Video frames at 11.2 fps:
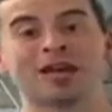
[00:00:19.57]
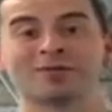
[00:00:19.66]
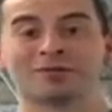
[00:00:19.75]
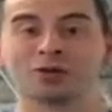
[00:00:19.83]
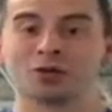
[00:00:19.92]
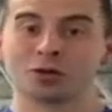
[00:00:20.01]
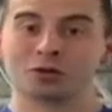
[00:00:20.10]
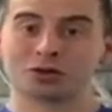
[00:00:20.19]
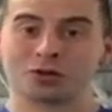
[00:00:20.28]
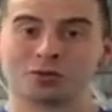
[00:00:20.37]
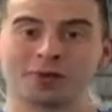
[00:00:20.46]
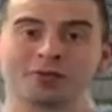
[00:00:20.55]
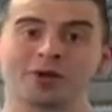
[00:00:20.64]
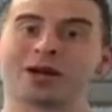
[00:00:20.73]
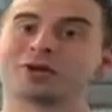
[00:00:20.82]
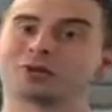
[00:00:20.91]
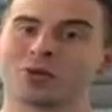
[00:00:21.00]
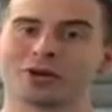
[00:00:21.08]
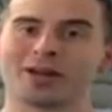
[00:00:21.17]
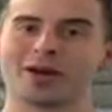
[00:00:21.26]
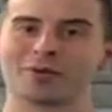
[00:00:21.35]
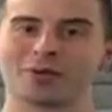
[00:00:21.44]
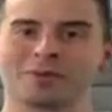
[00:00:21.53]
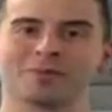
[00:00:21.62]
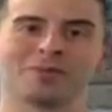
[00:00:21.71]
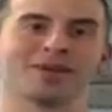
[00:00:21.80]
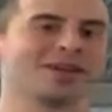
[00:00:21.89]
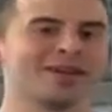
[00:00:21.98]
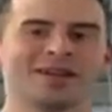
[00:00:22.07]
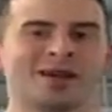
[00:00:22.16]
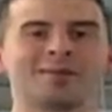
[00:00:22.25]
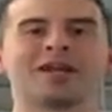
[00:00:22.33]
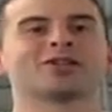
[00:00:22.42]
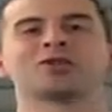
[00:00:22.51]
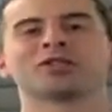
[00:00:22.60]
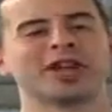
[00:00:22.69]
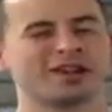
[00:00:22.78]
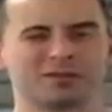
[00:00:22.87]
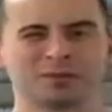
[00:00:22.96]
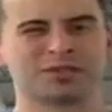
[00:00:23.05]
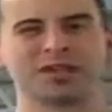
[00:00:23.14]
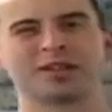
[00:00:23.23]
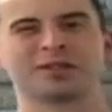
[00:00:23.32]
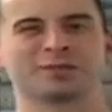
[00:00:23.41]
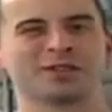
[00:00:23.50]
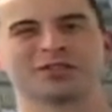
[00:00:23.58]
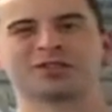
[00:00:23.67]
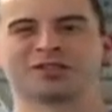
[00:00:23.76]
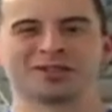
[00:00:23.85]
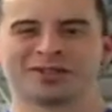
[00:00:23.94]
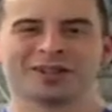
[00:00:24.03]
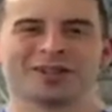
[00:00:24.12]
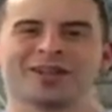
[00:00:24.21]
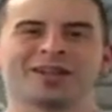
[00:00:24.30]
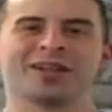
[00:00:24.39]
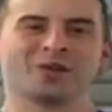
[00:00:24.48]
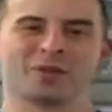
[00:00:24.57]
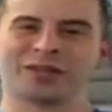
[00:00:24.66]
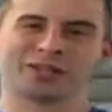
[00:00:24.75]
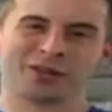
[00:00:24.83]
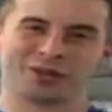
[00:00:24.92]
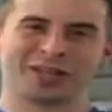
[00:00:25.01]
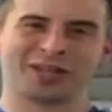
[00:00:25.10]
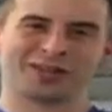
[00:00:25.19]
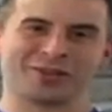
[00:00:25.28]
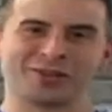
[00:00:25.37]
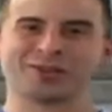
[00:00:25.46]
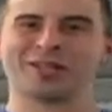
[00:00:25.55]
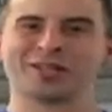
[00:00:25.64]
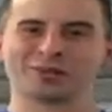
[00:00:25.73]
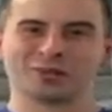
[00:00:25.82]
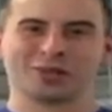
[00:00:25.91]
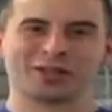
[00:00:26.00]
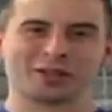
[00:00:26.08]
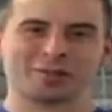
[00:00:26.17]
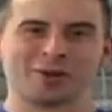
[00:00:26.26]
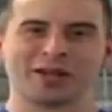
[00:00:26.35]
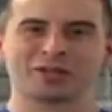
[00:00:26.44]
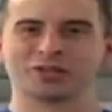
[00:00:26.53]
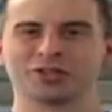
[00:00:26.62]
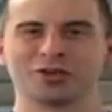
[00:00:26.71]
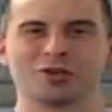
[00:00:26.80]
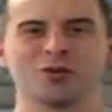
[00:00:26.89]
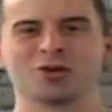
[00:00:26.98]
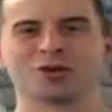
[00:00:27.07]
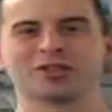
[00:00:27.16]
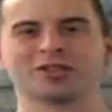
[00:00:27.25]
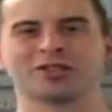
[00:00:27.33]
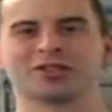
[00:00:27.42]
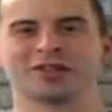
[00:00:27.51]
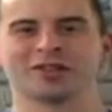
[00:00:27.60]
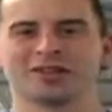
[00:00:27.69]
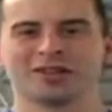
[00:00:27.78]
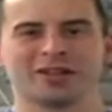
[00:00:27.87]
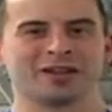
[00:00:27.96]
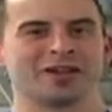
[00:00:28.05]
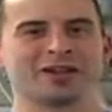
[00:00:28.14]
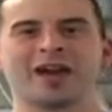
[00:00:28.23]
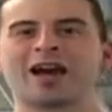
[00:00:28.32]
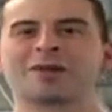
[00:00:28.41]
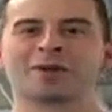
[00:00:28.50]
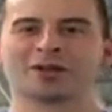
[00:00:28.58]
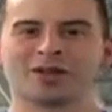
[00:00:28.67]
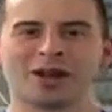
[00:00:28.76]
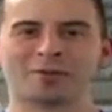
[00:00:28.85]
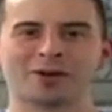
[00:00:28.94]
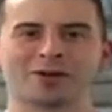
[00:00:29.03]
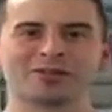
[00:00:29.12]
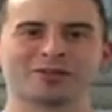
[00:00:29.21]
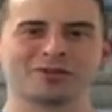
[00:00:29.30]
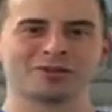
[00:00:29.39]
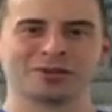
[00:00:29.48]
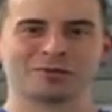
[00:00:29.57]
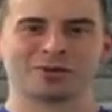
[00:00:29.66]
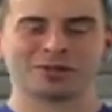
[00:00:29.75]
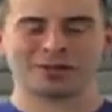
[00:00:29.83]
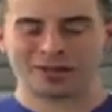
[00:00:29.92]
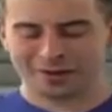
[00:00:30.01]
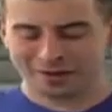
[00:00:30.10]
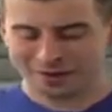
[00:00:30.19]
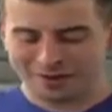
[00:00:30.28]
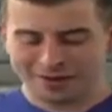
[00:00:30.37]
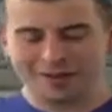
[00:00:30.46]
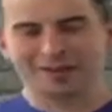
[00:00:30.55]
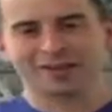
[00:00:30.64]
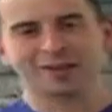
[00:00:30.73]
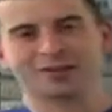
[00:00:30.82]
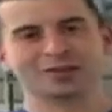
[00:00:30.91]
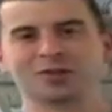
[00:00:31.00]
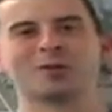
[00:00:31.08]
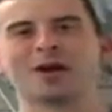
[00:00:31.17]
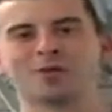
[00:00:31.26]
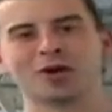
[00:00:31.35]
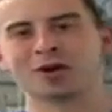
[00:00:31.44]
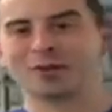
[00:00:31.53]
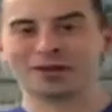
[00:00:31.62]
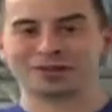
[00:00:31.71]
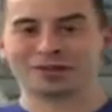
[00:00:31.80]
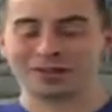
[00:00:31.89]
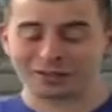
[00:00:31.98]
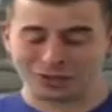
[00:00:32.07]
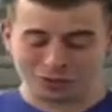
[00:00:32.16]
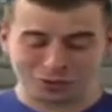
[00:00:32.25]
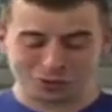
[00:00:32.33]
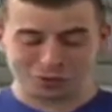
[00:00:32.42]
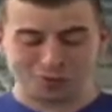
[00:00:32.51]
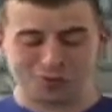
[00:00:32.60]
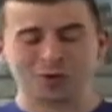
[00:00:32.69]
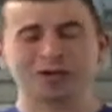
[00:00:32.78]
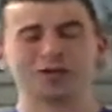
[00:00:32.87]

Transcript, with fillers: Tom Venuto showed me when I was working out with him. I'm not too scared of him seeing this because he reads those like those things with like the pages and the words. They like hide them in the libraries or something like that. So I'm not worried about him seeing this on YouTube, but we're